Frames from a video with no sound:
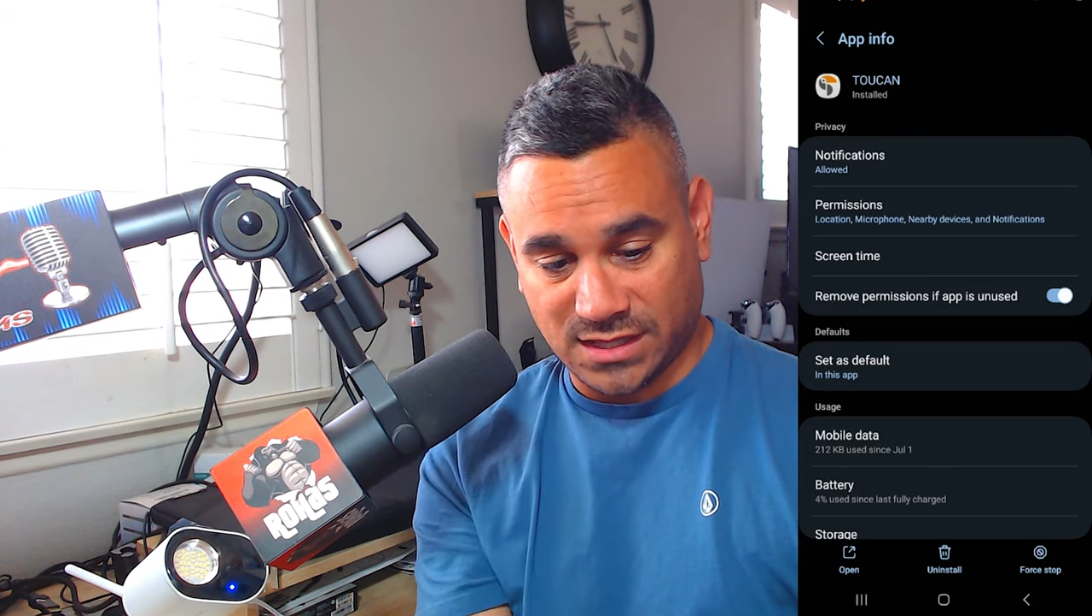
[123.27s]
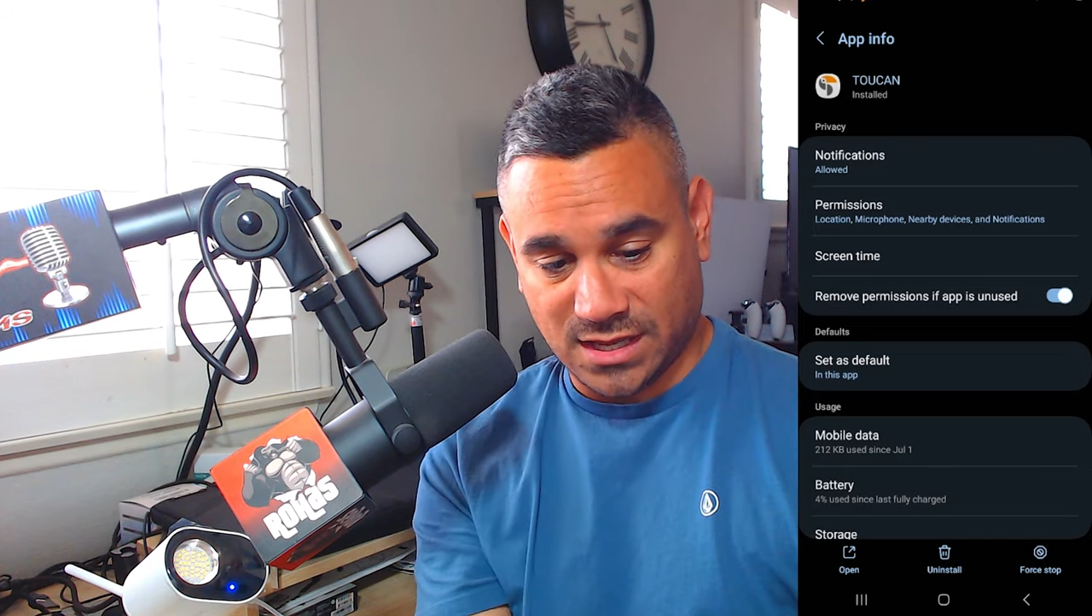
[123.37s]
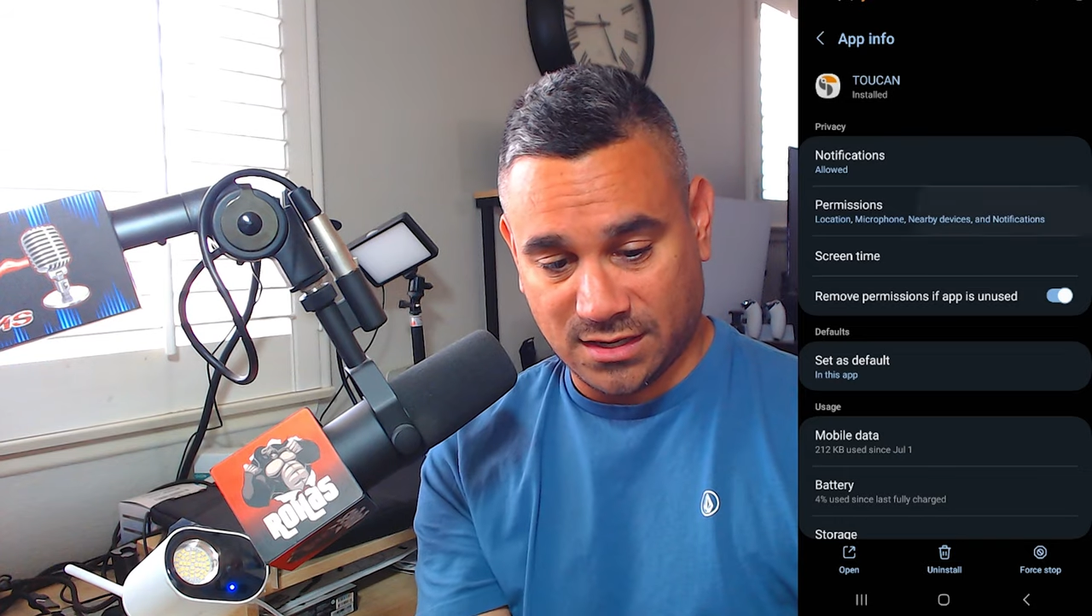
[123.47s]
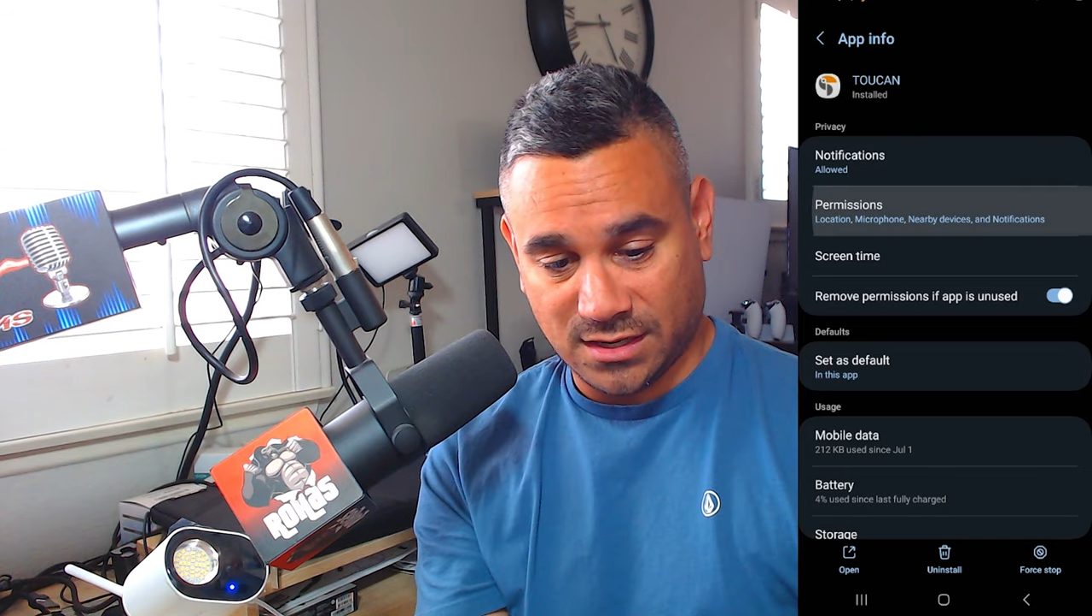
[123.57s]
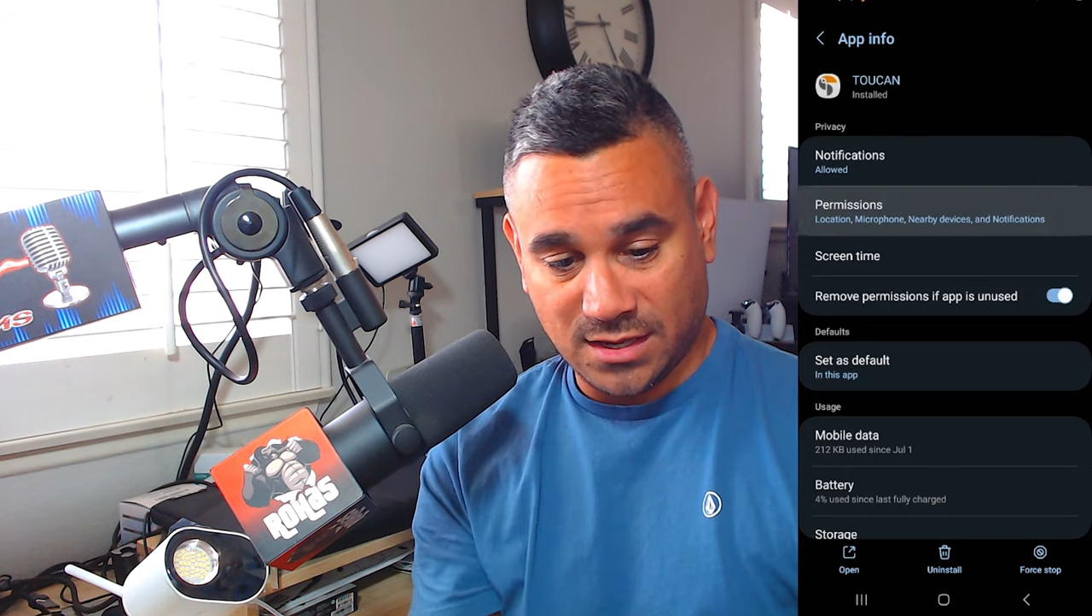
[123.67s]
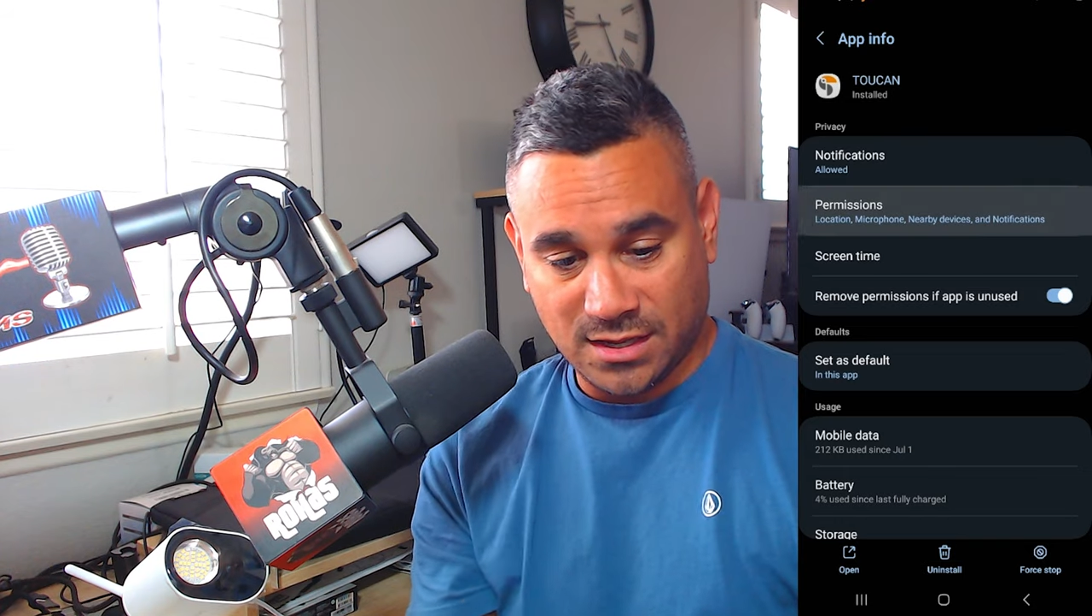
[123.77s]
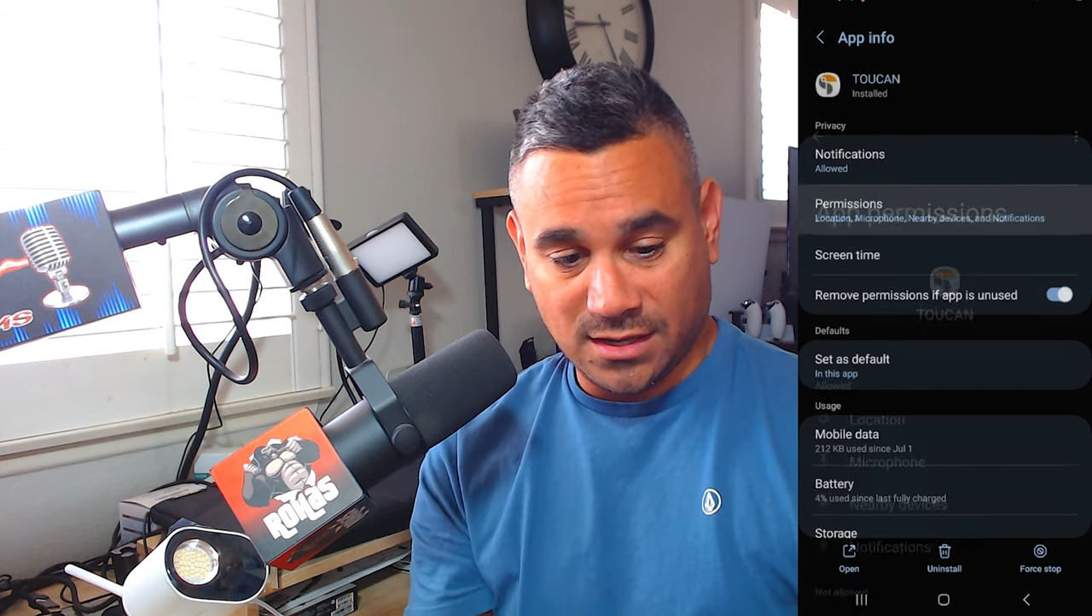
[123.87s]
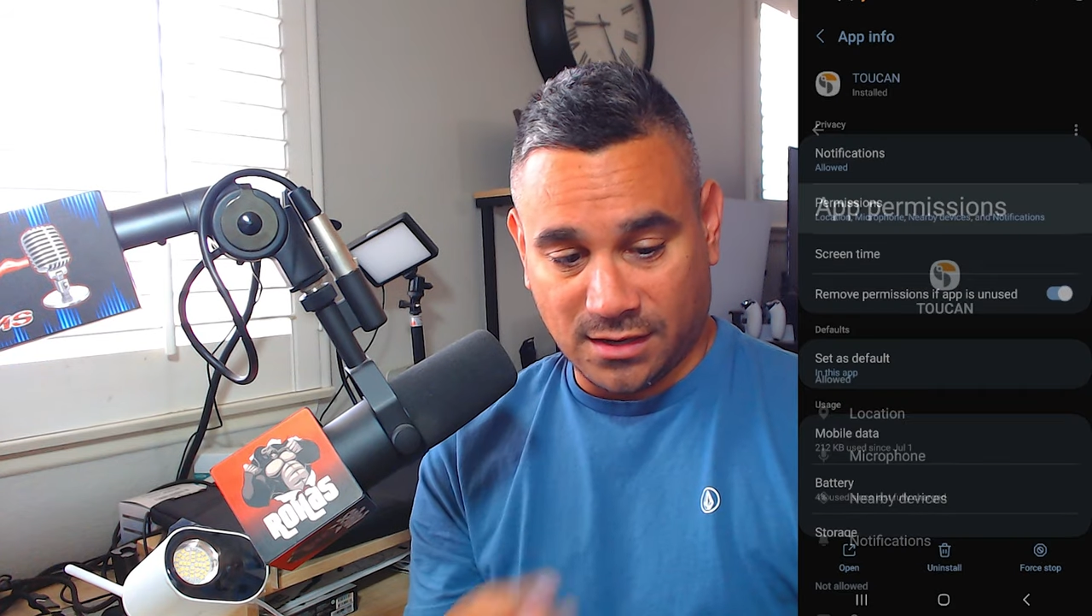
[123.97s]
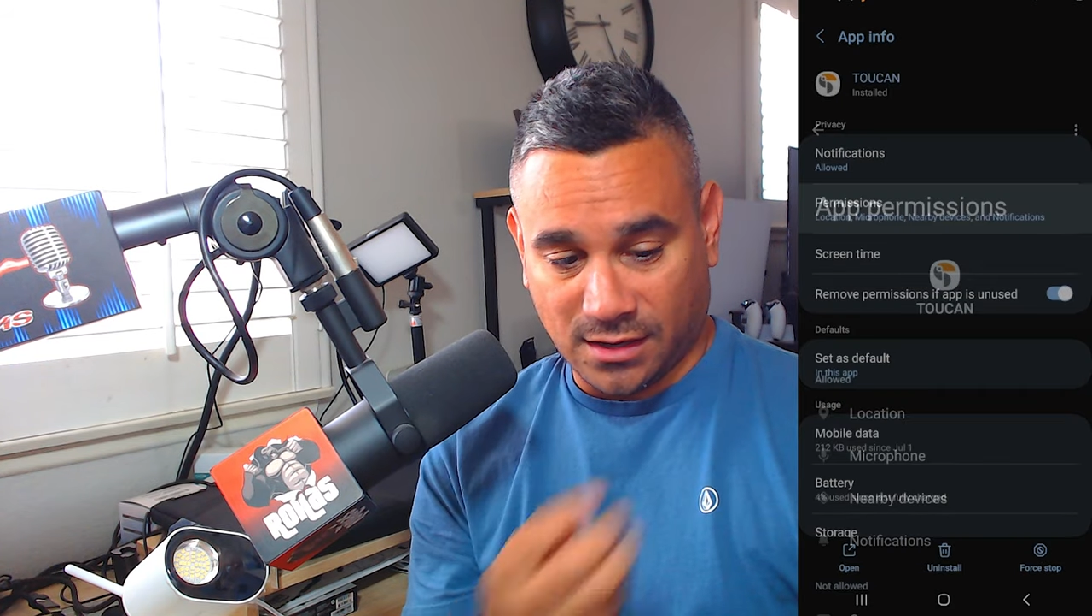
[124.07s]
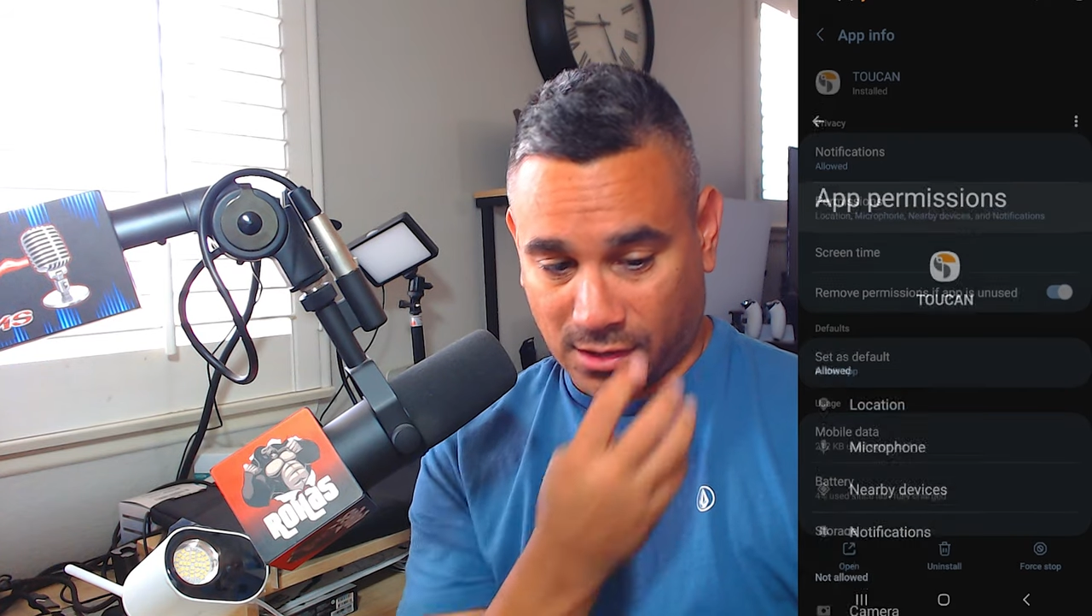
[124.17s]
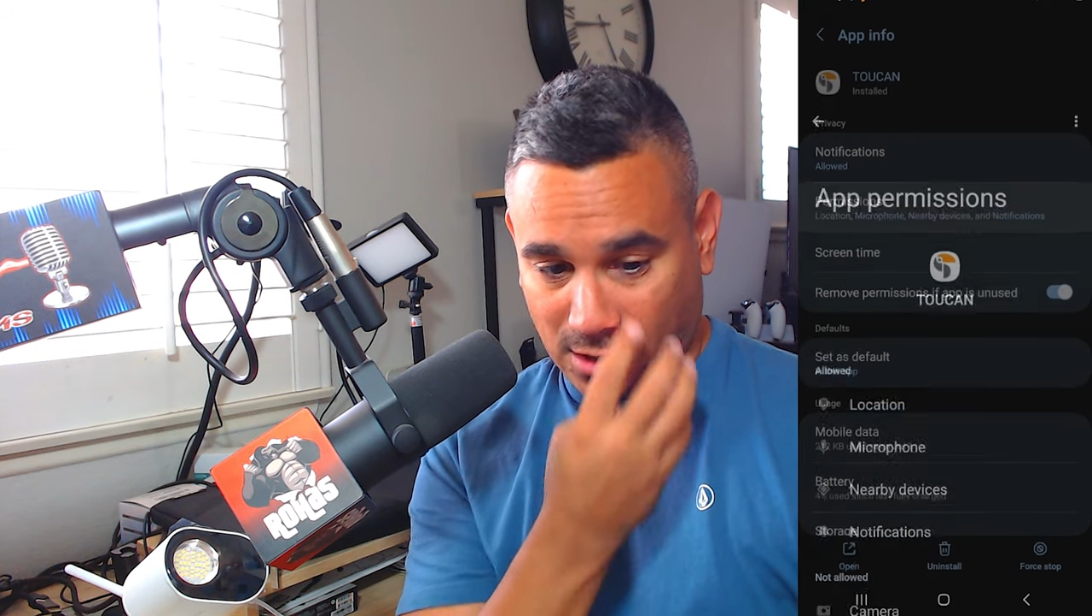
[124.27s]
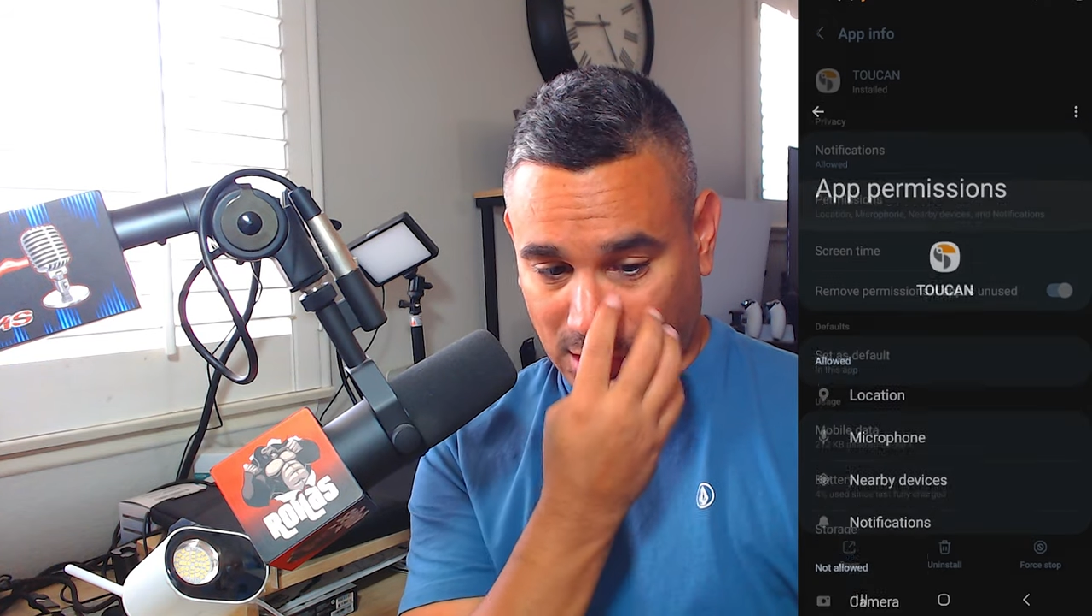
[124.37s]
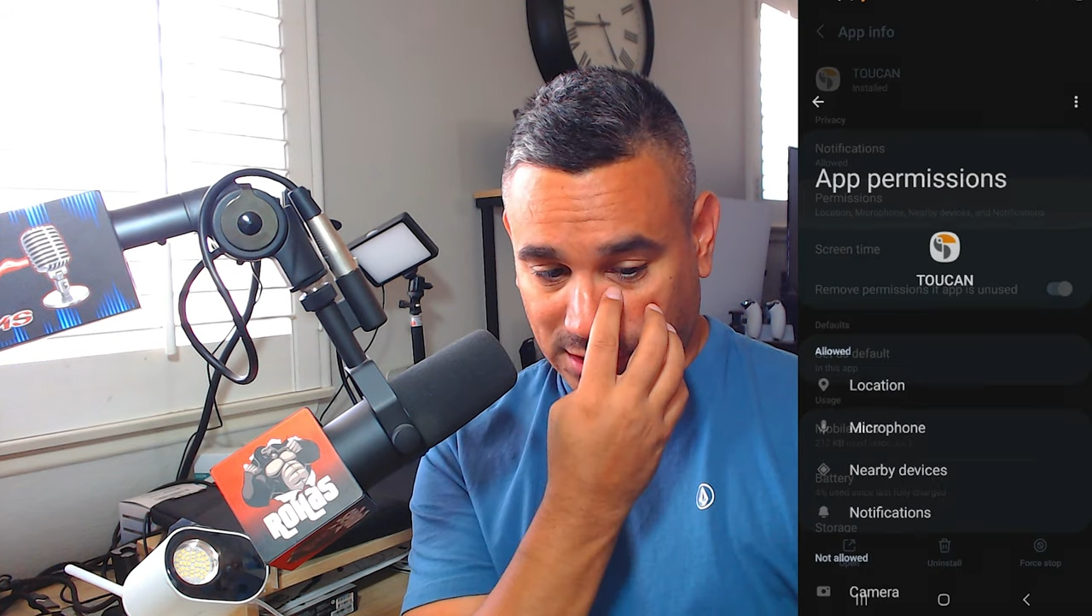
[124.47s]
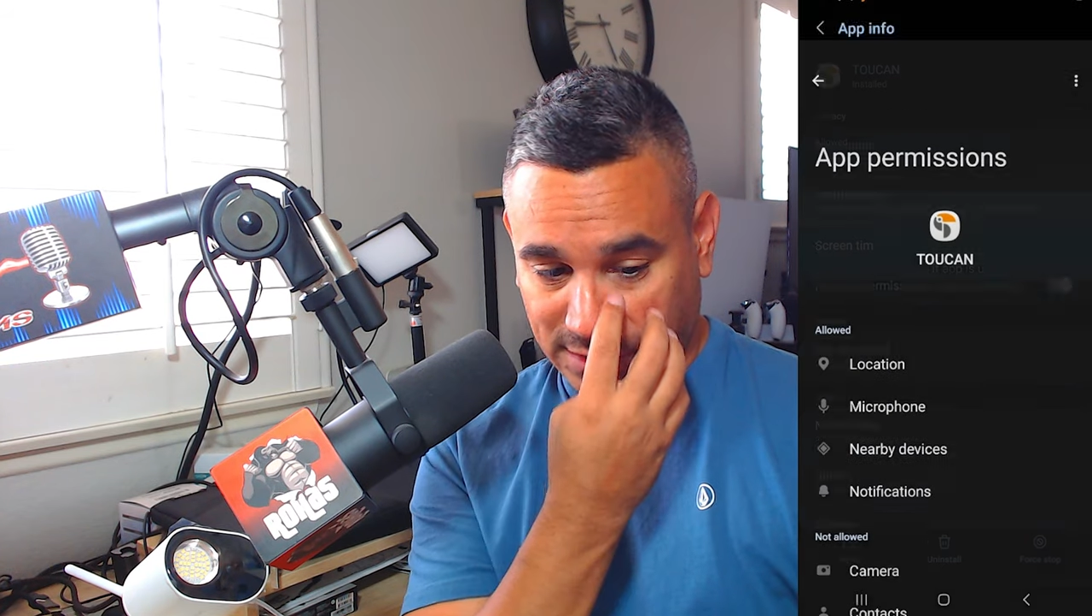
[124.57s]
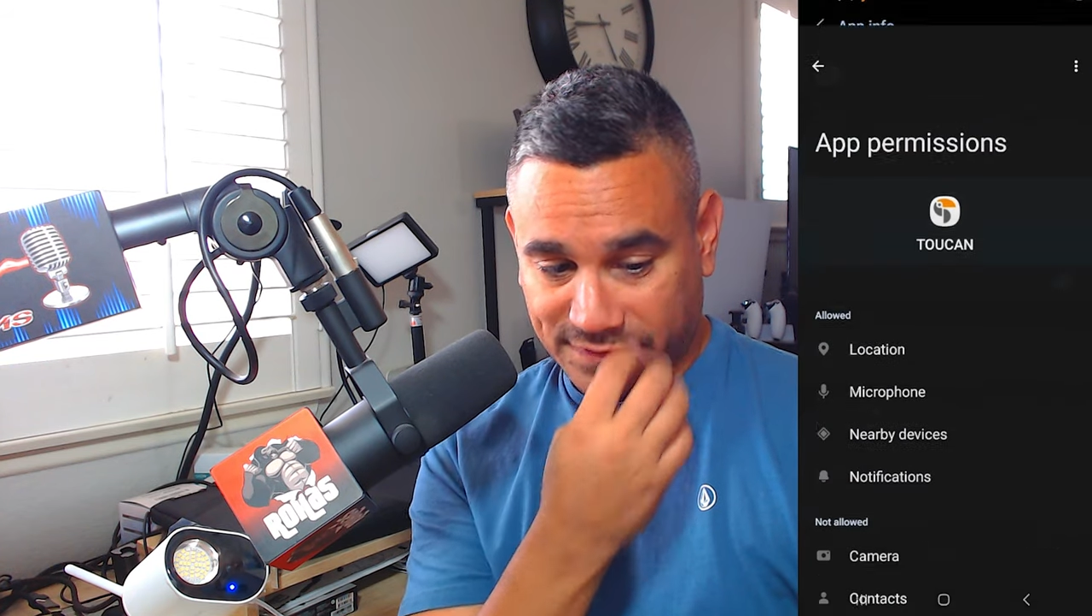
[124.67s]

that all